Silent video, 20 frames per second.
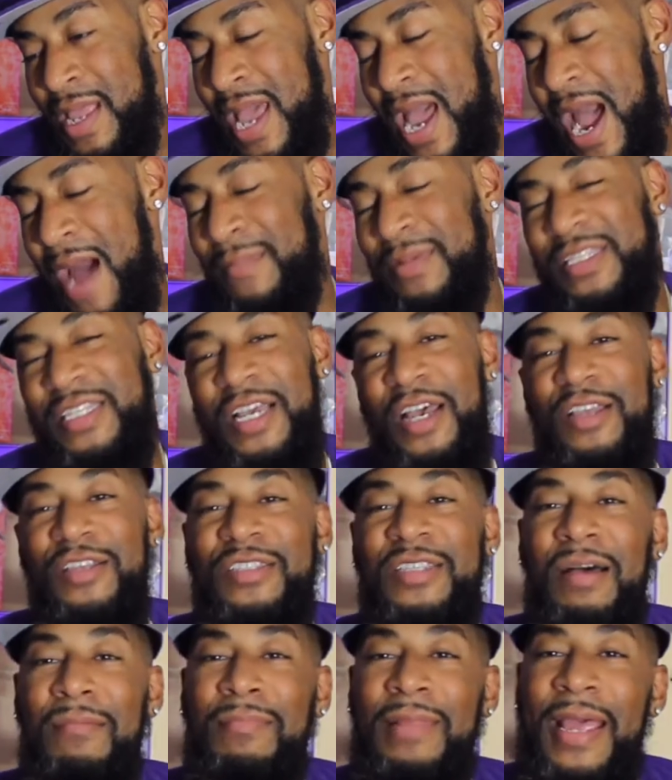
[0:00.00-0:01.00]
I'm going to tell you
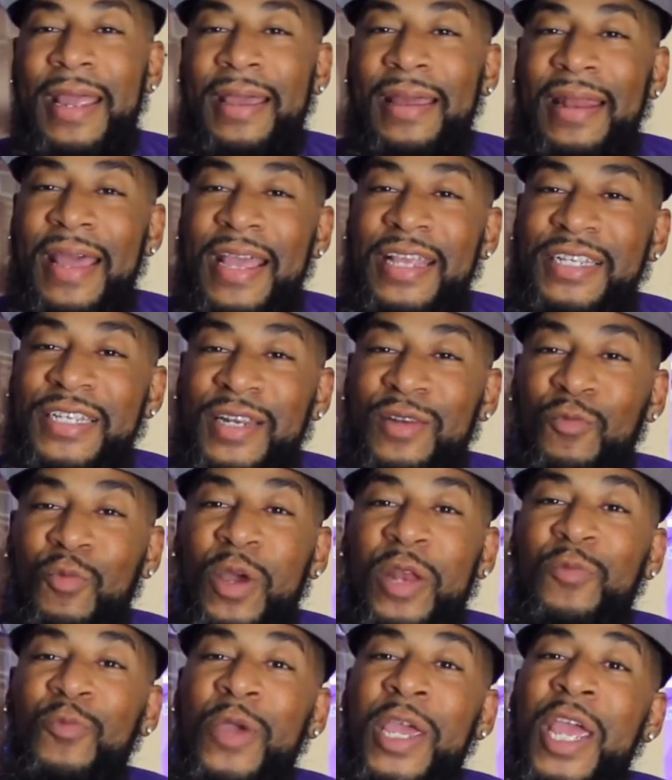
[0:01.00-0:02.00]
something, Laker Nation.
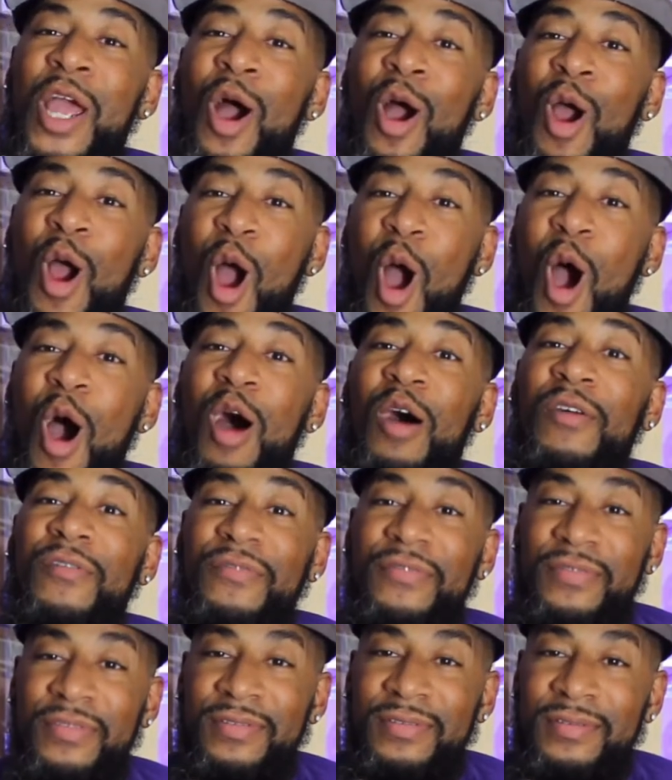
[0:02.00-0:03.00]
When we are off